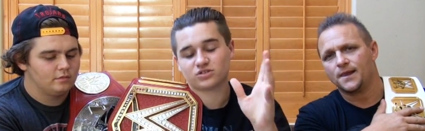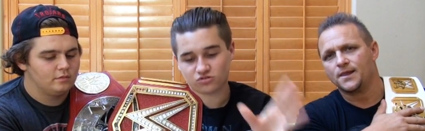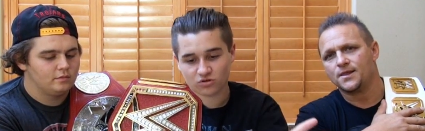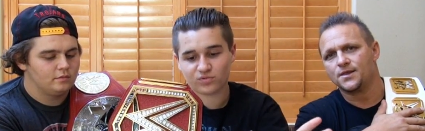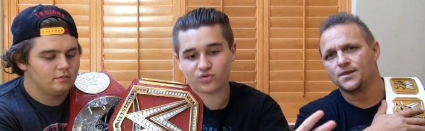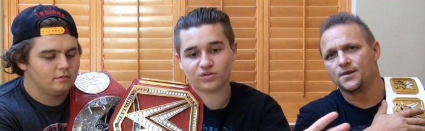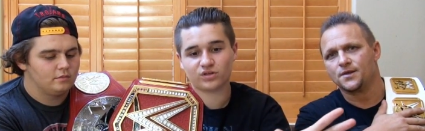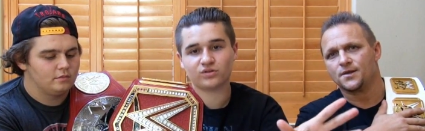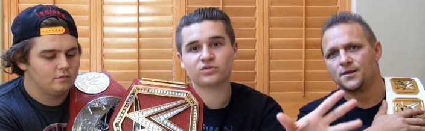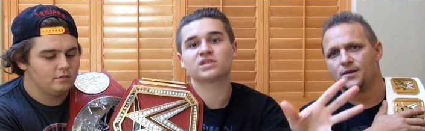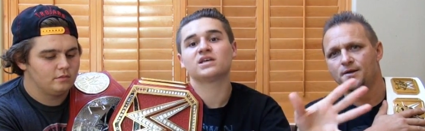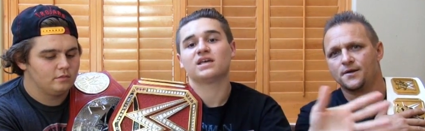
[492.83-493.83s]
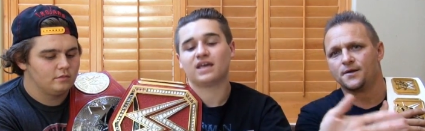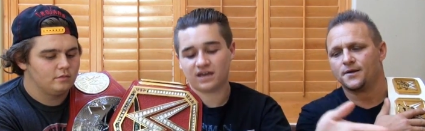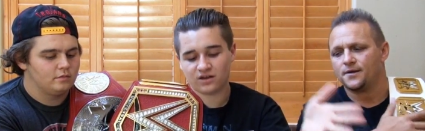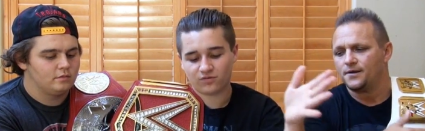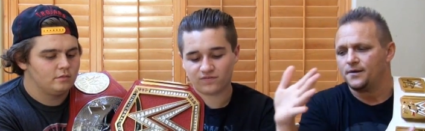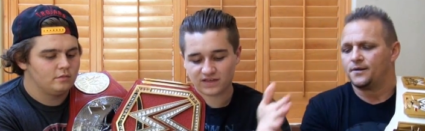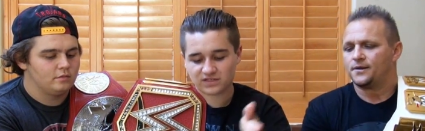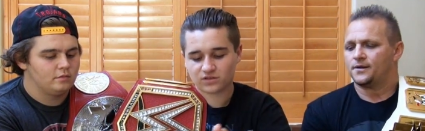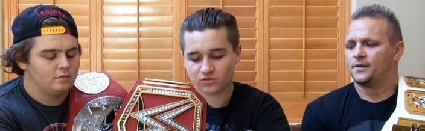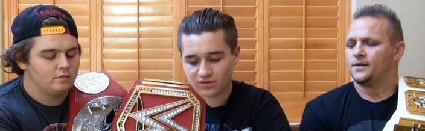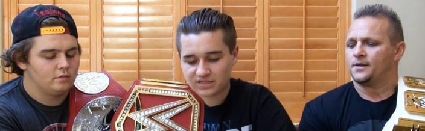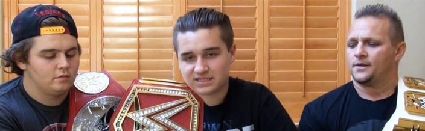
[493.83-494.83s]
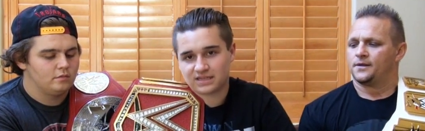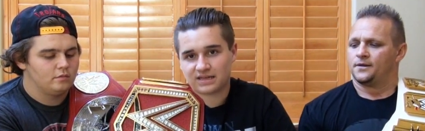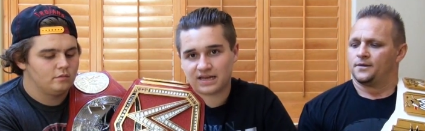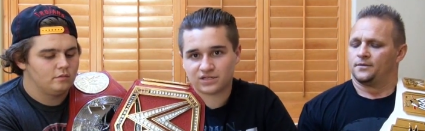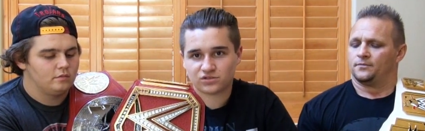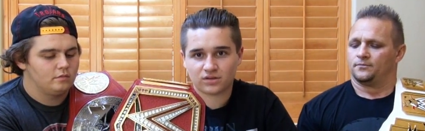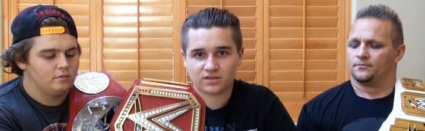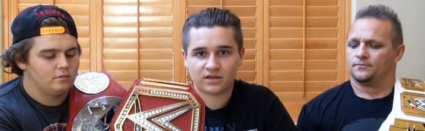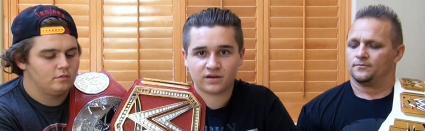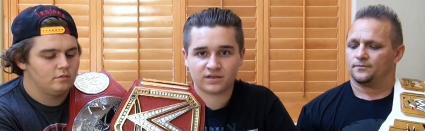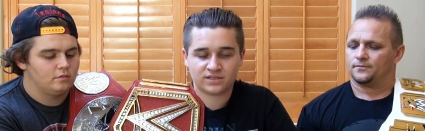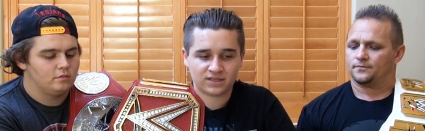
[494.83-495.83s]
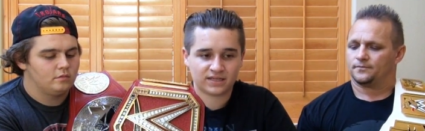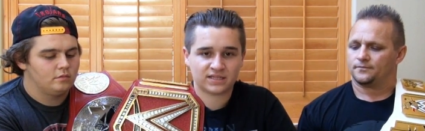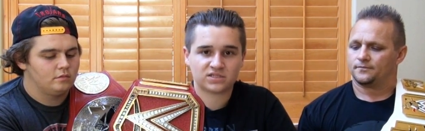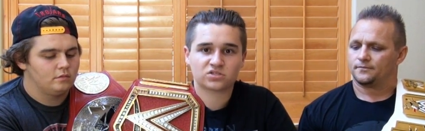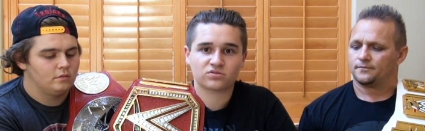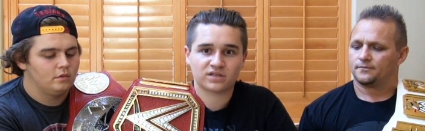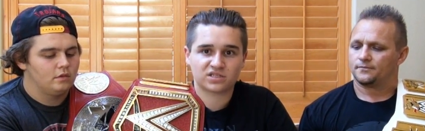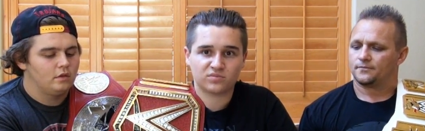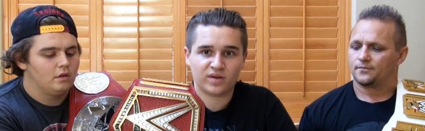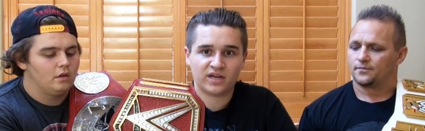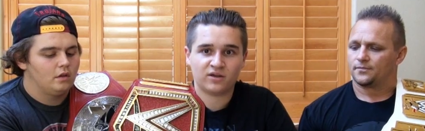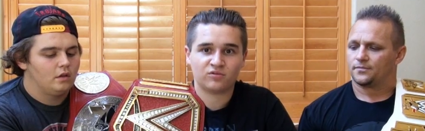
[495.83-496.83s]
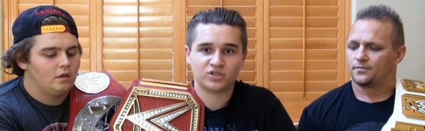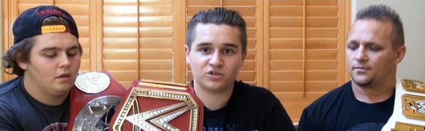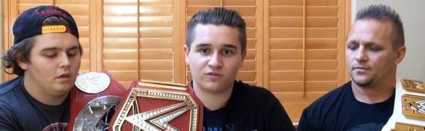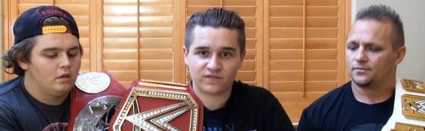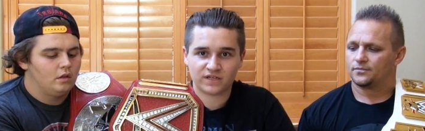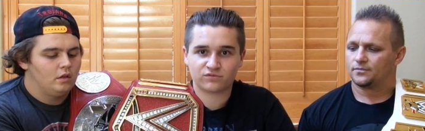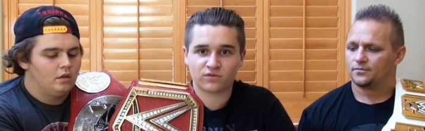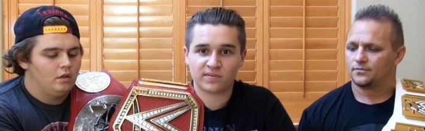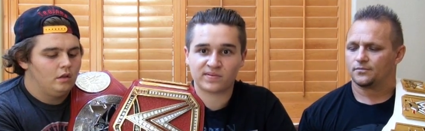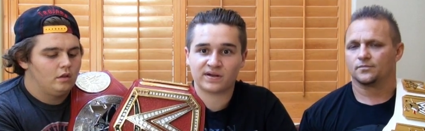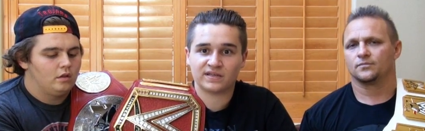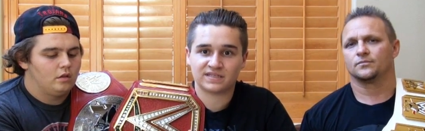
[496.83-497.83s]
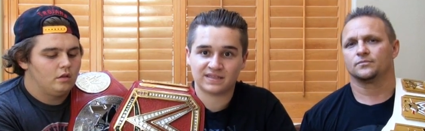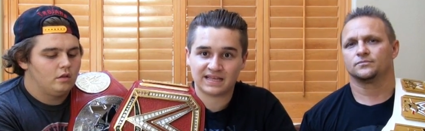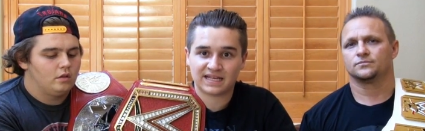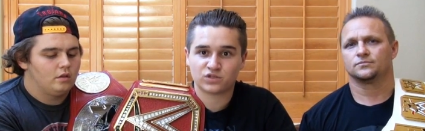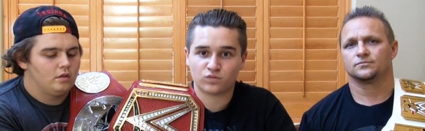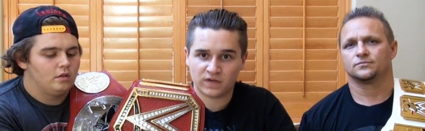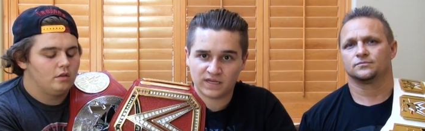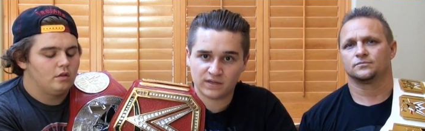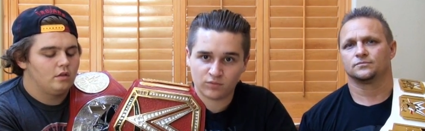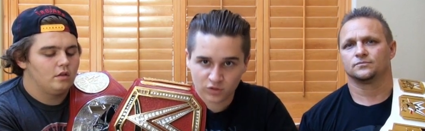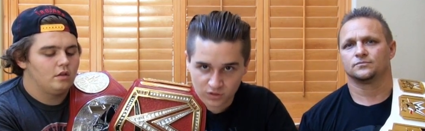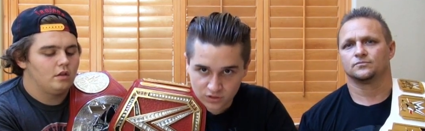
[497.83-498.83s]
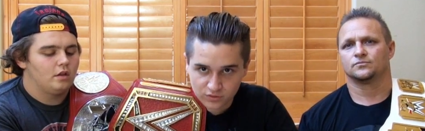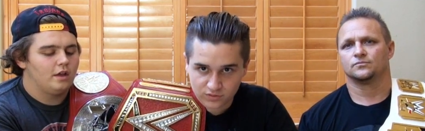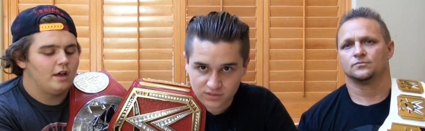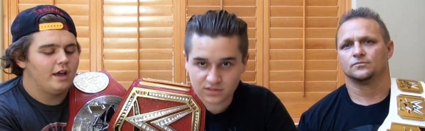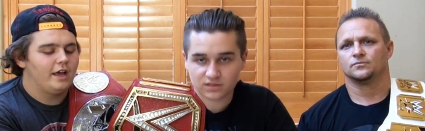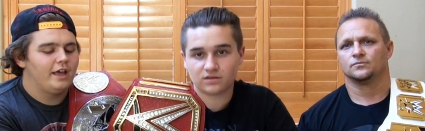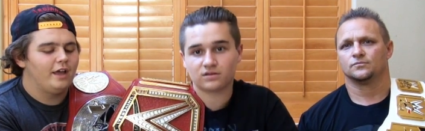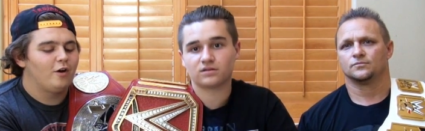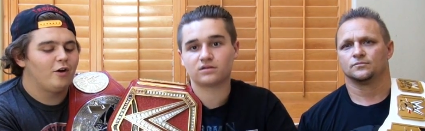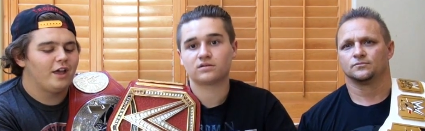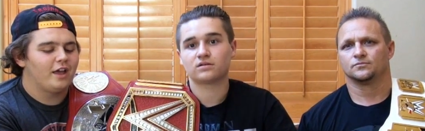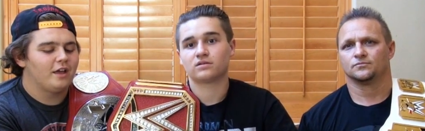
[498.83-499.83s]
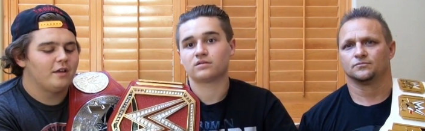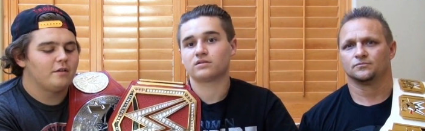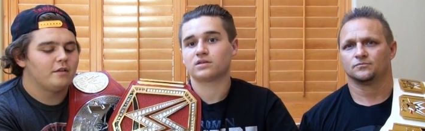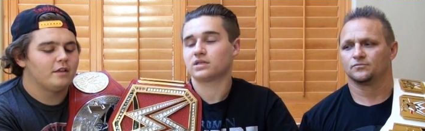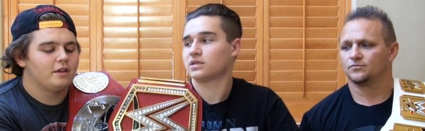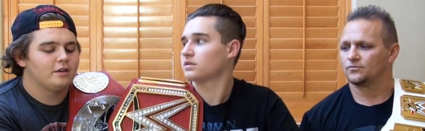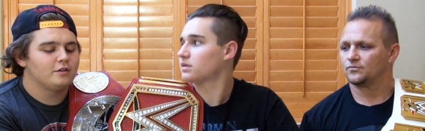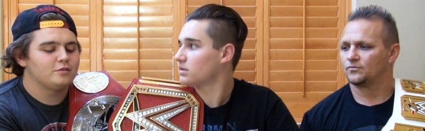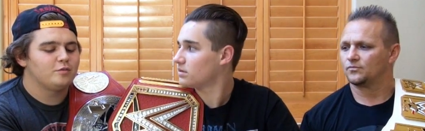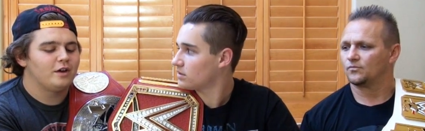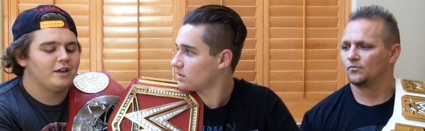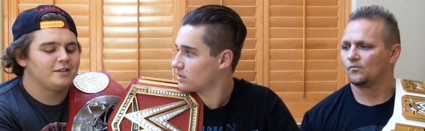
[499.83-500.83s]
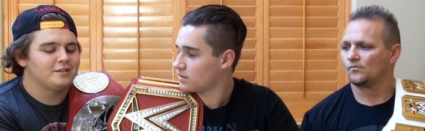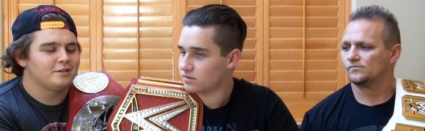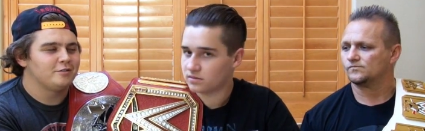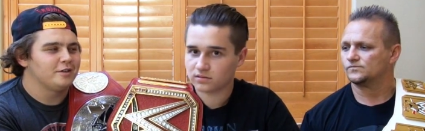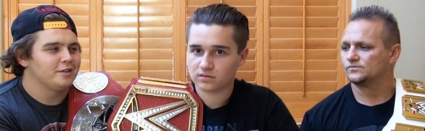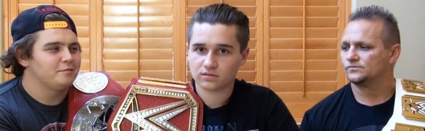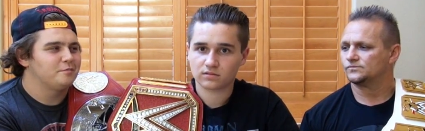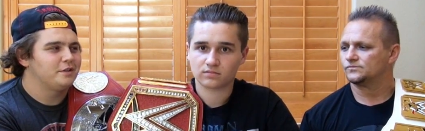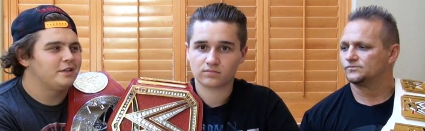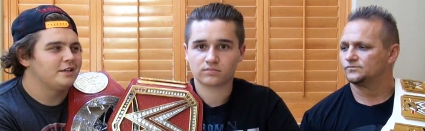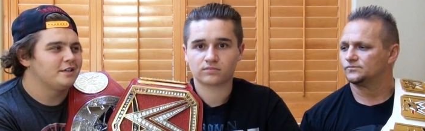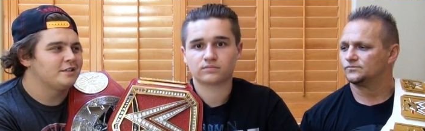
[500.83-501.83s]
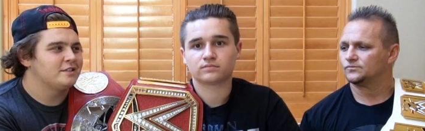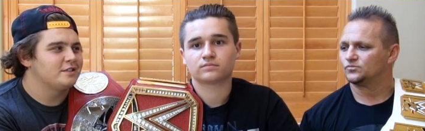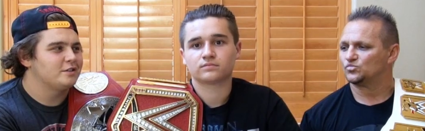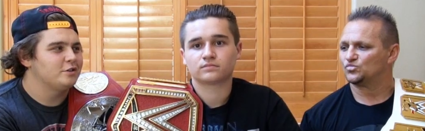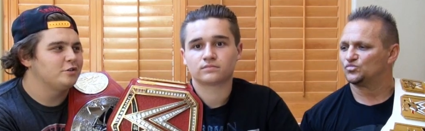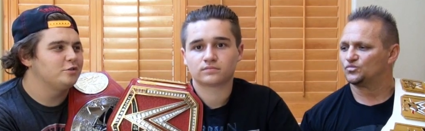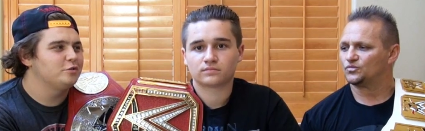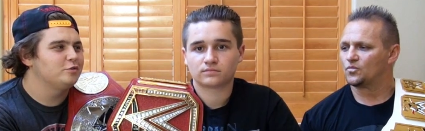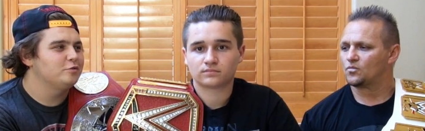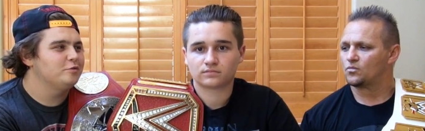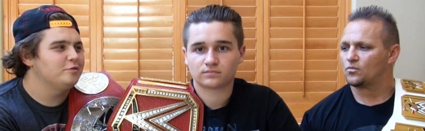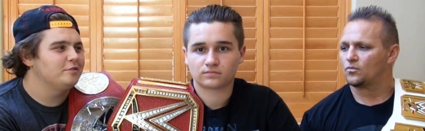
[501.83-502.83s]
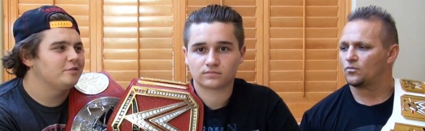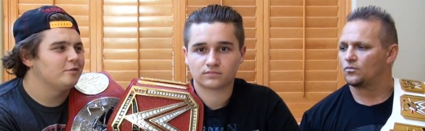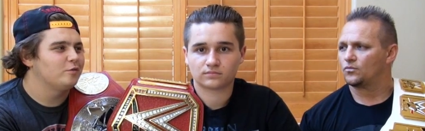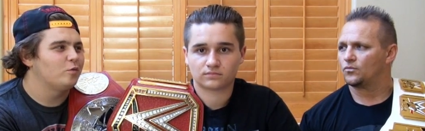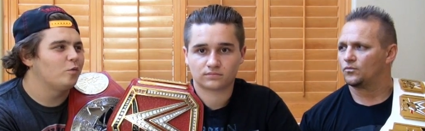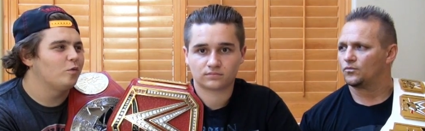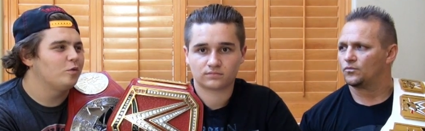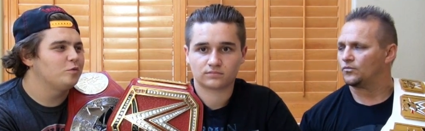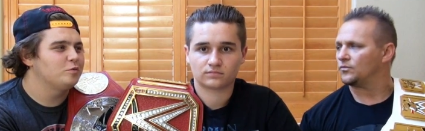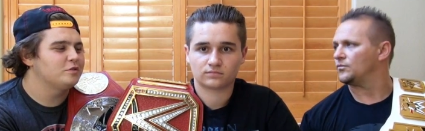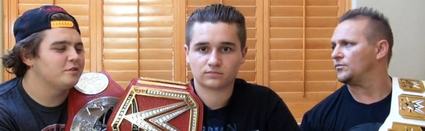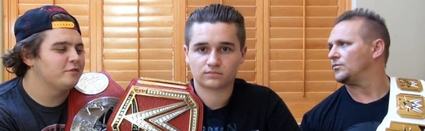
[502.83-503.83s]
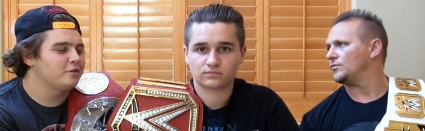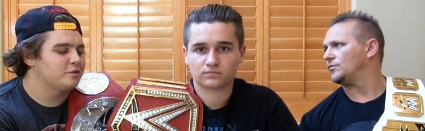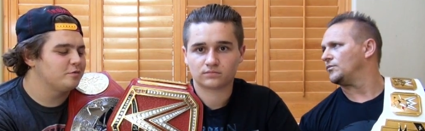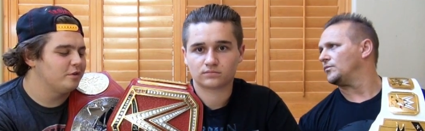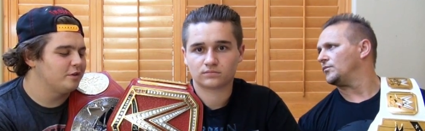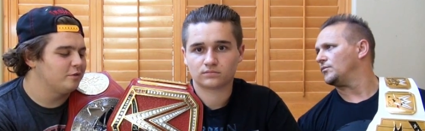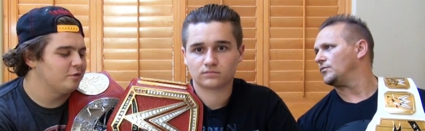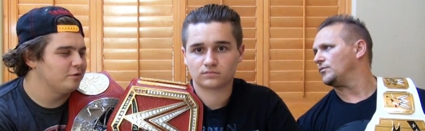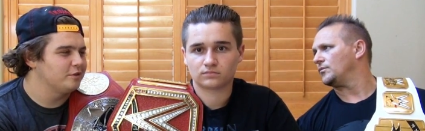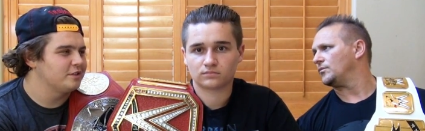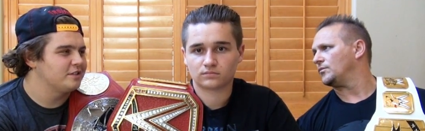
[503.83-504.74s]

Speaker 1: Strowman will lose, and he'll face the rest of the guys throughout the year until it gets to WrestleMania, which he'll face Roman Reigns, and that's when he will
Speaker 2: lose. Here's why I disagree. Because who was the first one to hold